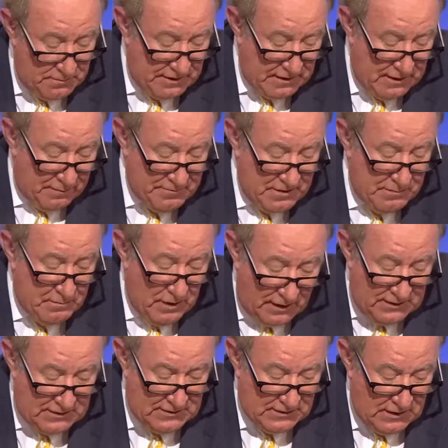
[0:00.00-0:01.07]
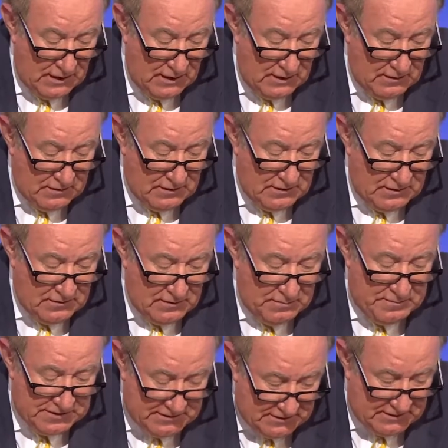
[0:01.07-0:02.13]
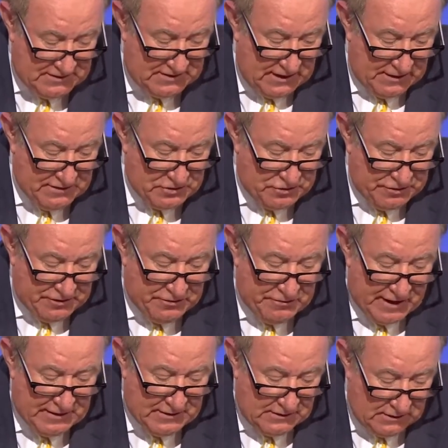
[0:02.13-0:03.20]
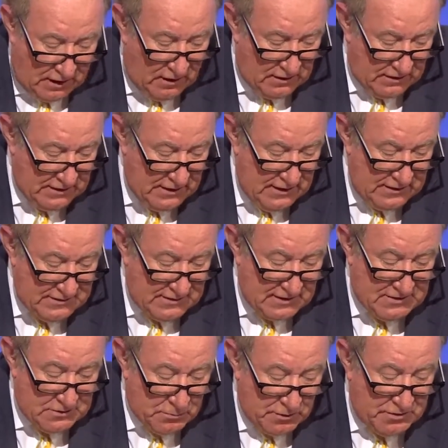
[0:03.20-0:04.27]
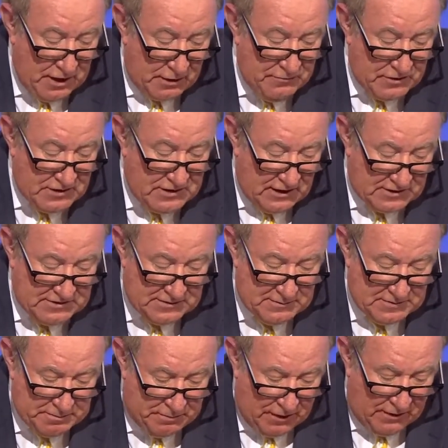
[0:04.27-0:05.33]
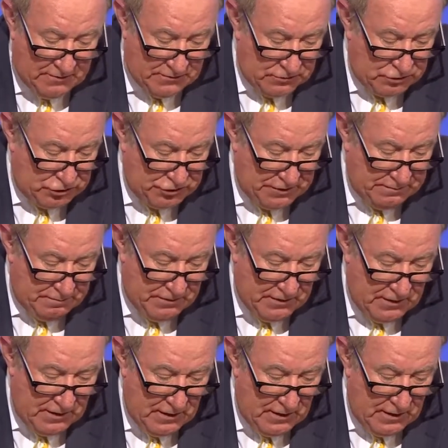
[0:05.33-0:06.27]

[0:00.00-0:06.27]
to make up your mind. The, the Business Secretary, Greg Clark, says that without the customs partnership,